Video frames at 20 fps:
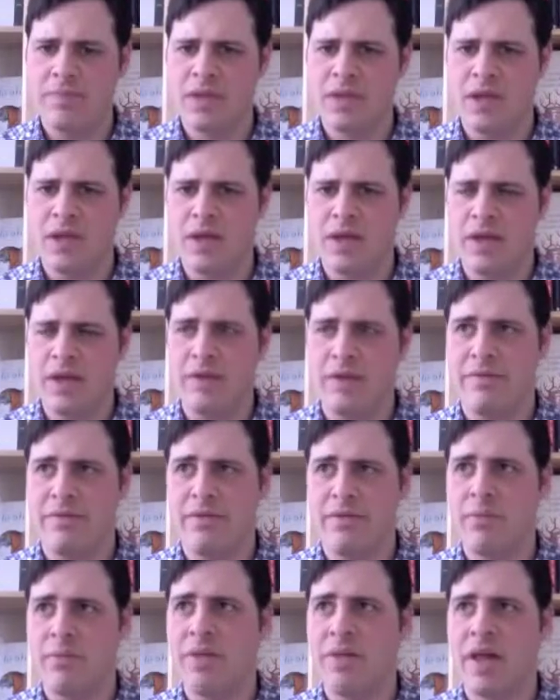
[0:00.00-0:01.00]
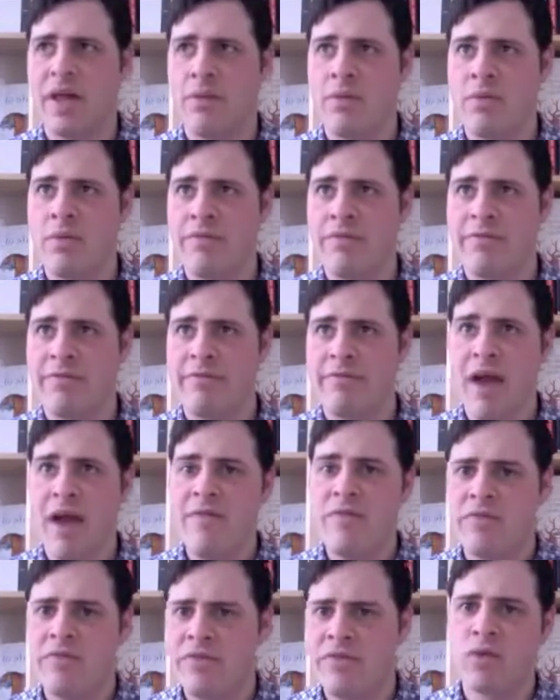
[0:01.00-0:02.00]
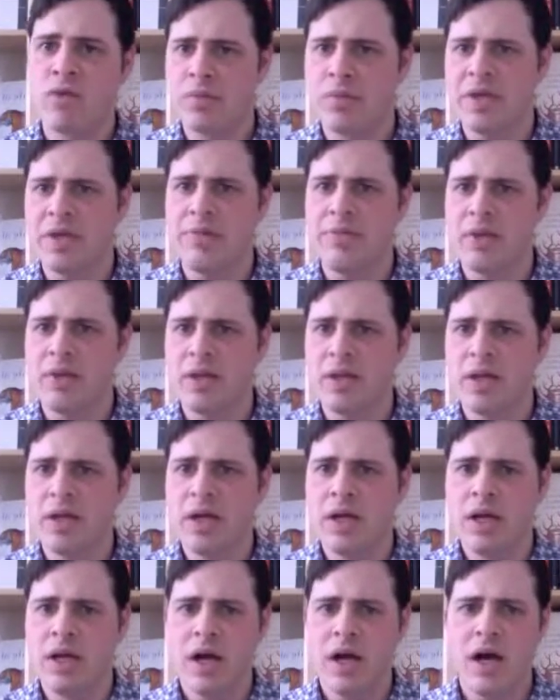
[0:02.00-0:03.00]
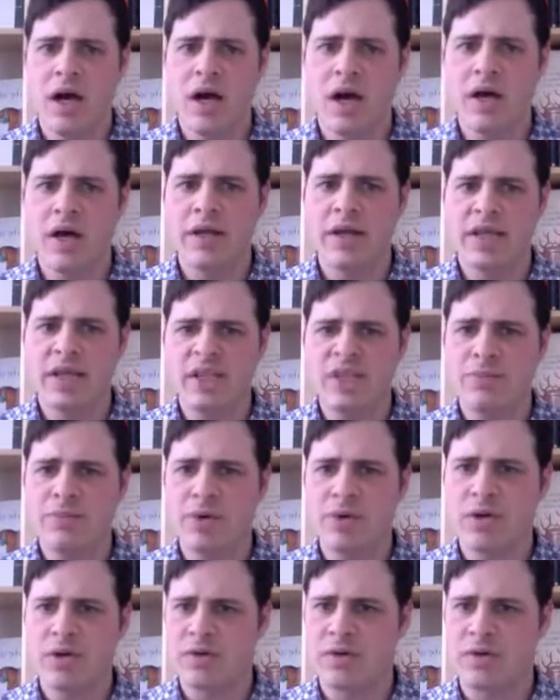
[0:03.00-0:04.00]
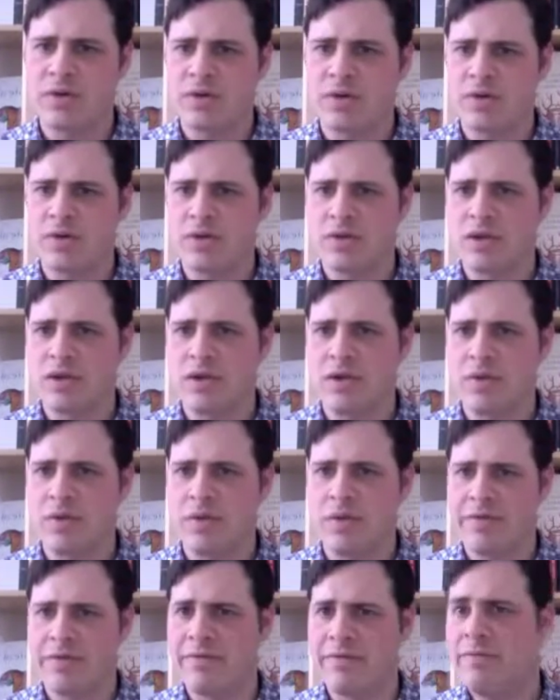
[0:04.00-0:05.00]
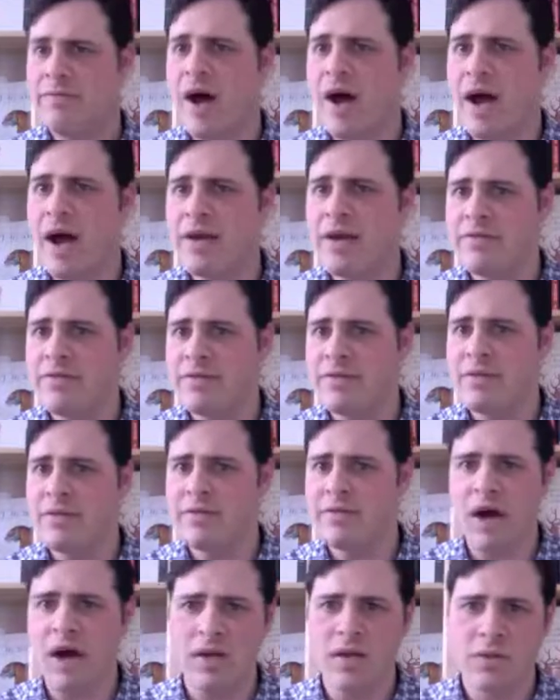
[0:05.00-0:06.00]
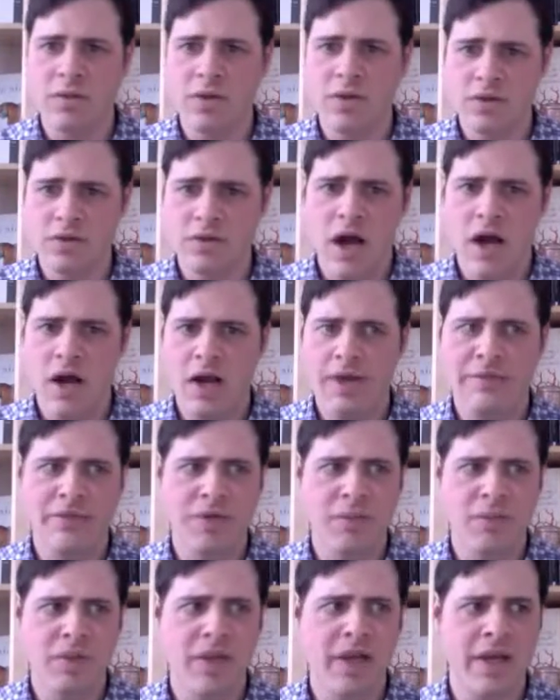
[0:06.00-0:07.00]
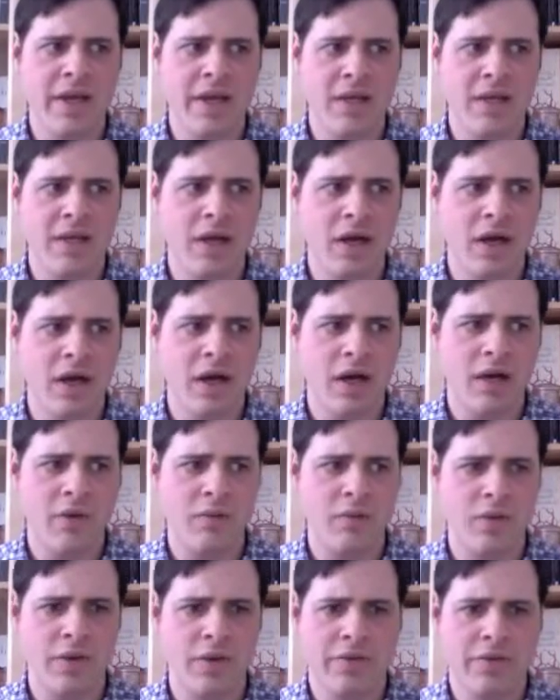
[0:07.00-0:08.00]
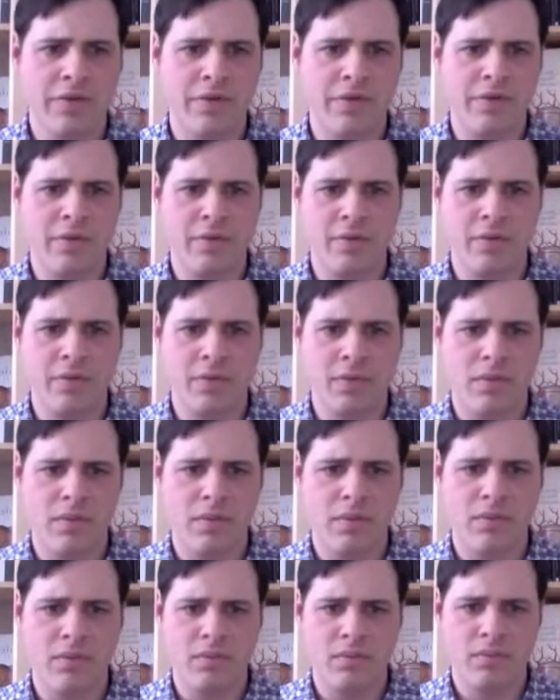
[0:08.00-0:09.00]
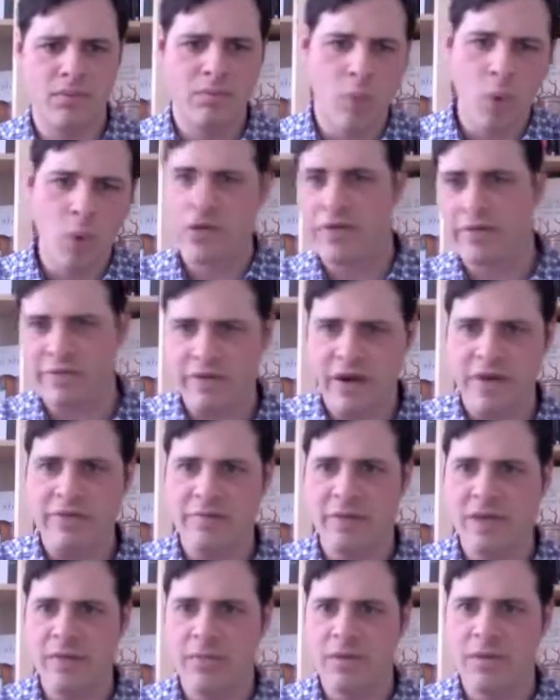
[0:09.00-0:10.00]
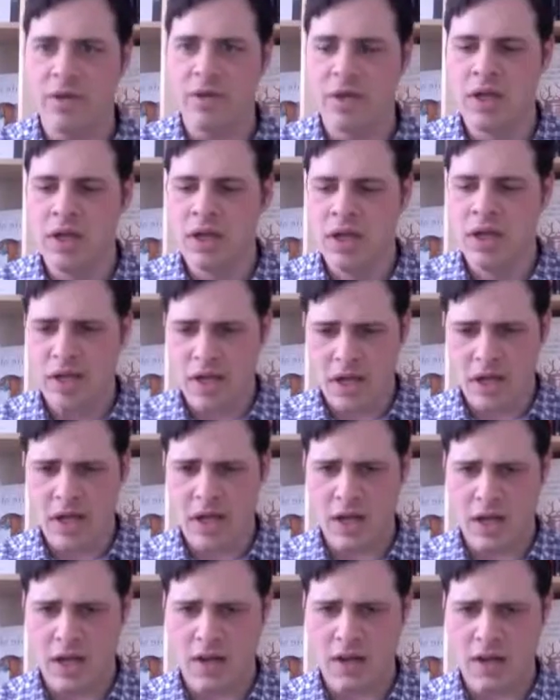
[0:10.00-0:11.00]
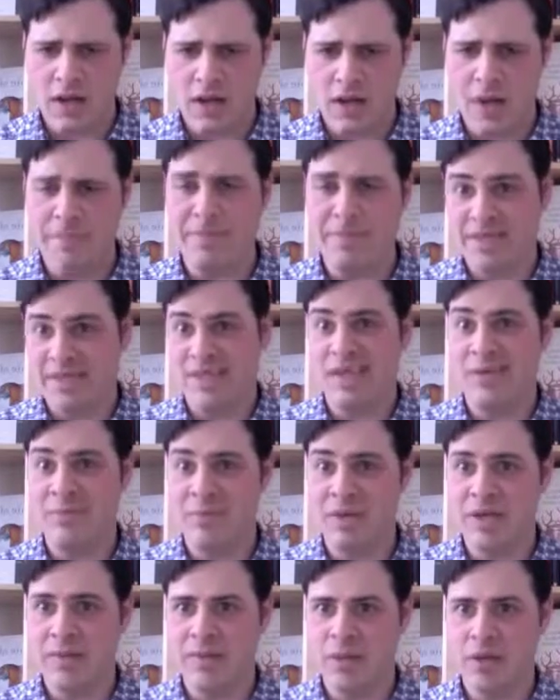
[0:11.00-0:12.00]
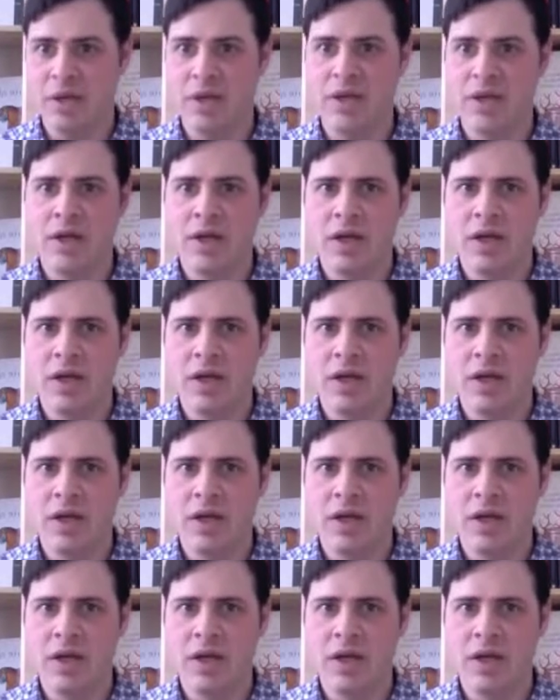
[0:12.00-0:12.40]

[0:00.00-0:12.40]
if you're playing with 5 or fewer people, each person is going to start out with 5 followers. If you're playing with more than 5 people, up to 10 people,